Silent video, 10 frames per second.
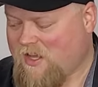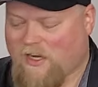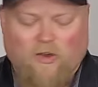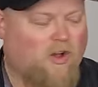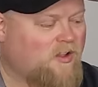
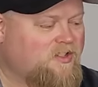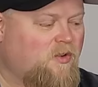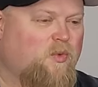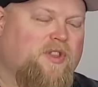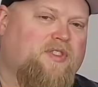Now, also
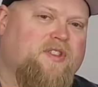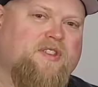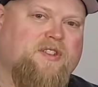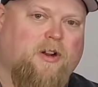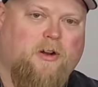with this
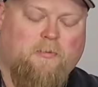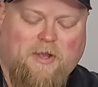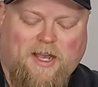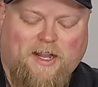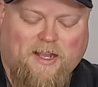starter
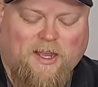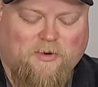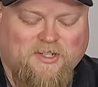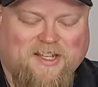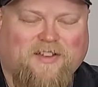pack, I
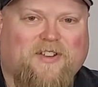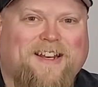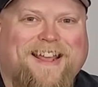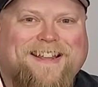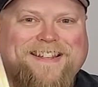was given
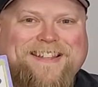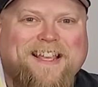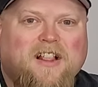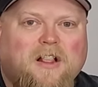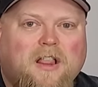a
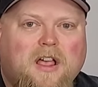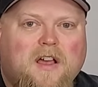single